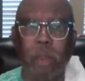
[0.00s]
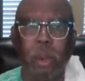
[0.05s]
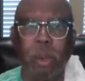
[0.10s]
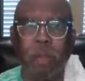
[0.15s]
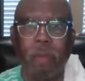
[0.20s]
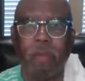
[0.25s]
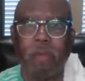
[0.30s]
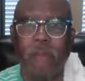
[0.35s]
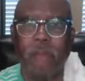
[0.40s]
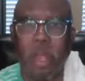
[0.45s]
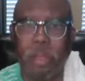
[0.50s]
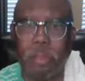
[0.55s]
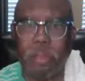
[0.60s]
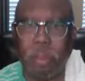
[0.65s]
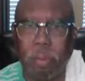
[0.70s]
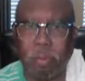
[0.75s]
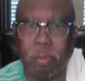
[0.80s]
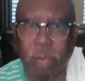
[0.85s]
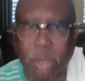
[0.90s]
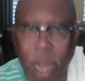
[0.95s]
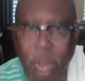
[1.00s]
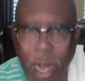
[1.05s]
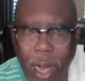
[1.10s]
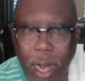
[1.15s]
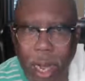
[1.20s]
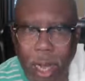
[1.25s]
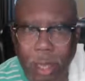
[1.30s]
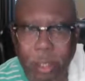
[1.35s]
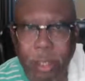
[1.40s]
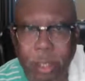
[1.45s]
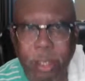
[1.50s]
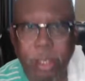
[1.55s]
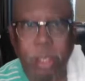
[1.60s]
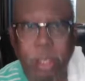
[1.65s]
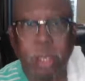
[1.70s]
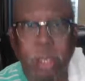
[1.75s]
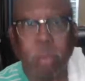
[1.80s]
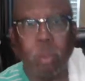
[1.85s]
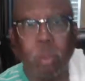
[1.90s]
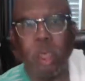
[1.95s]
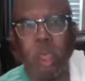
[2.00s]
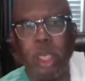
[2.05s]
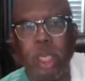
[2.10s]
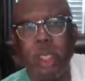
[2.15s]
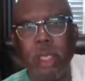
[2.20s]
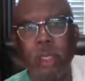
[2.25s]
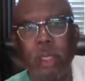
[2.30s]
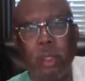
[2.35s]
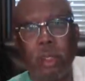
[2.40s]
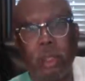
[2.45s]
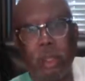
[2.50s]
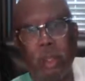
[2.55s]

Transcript: of faith of God, we